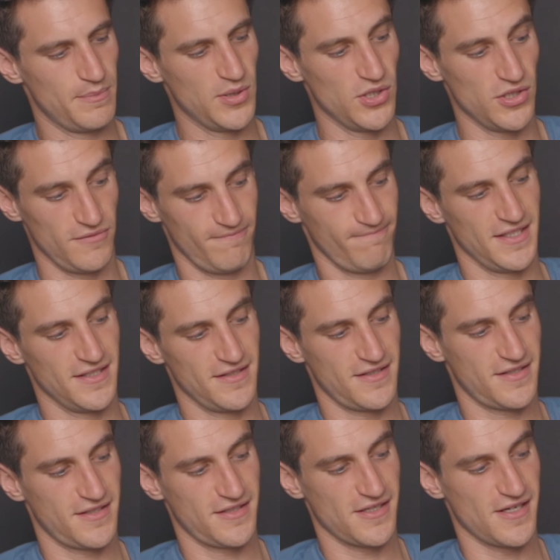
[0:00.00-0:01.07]
but
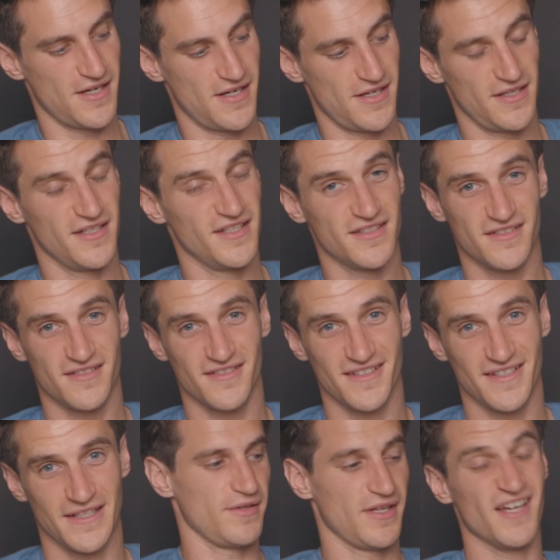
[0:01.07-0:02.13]
it's a
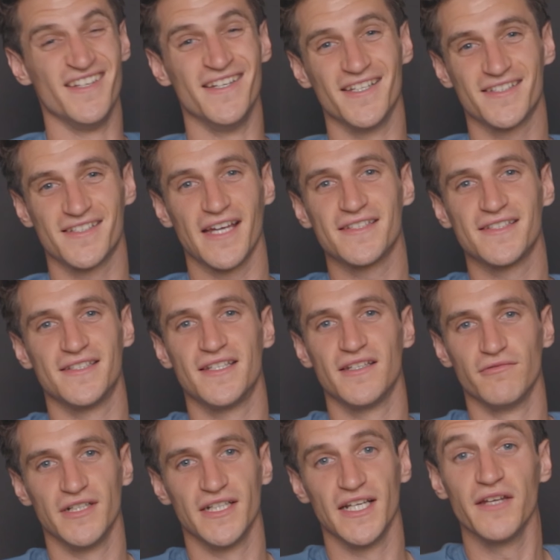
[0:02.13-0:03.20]

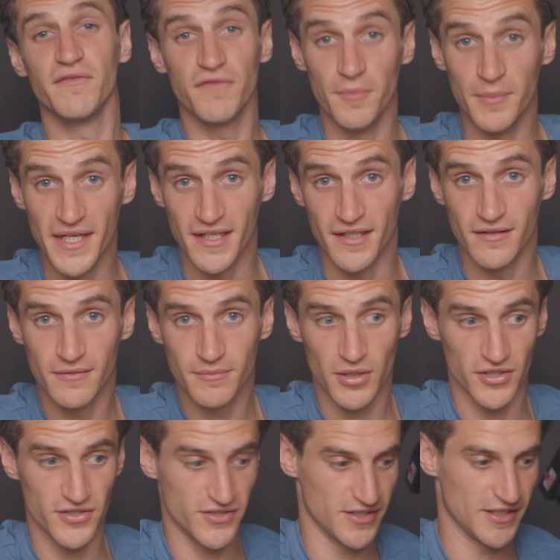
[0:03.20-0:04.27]
necessity really for me
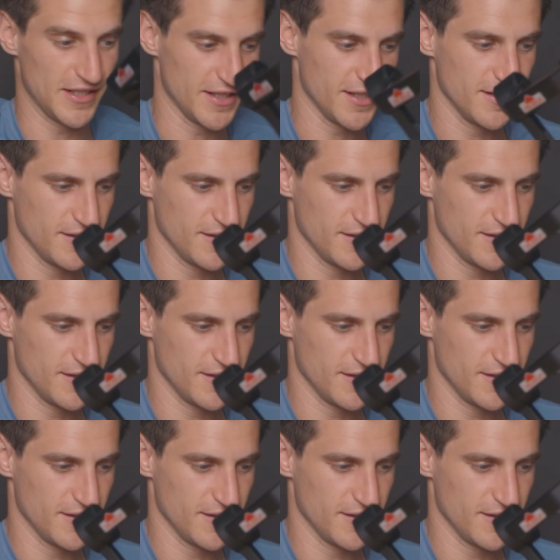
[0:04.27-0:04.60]
personally.